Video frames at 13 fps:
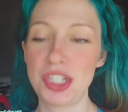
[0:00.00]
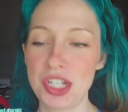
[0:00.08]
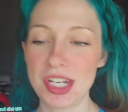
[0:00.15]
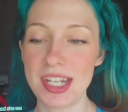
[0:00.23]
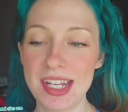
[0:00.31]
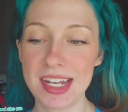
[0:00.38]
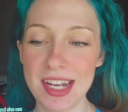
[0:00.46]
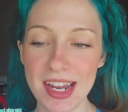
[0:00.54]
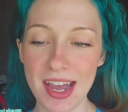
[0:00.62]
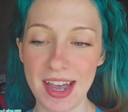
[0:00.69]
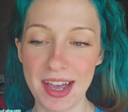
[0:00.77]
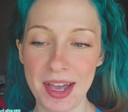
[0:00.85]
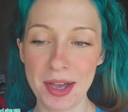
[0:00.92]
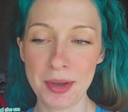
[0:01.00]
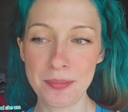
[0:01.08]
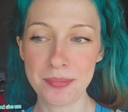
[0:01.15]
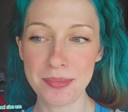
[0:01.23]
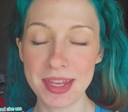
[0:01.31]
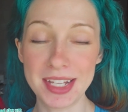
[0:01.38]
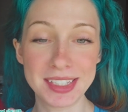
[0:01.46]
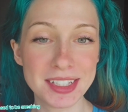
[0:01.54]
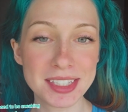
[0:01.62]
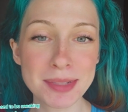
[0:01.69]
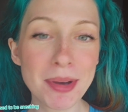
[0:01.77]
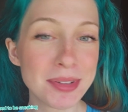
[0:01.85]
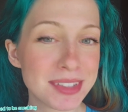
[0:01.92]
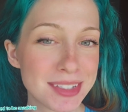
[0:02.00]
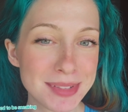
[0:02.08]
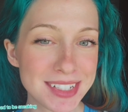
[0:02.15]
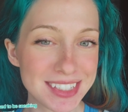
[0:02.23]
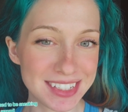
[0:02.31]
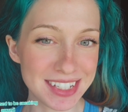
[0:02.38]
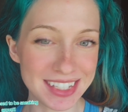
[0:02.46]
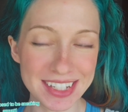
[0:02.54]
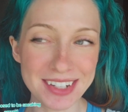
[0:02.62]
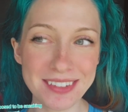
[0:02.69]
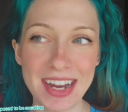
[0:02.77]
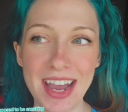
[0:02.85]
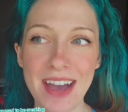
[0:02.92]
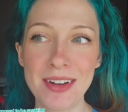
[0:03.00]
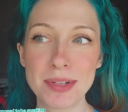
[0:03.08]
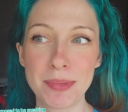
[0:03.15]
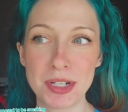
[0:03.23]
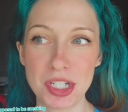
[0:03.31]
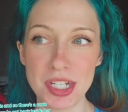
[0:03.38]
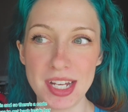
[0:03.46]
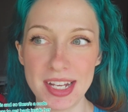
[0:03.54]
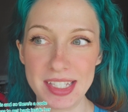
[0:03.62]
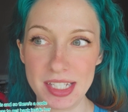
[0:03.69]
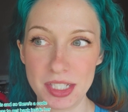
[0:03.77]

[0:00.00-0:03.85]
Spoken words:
she isn't supposed to be sneaking around, but she is.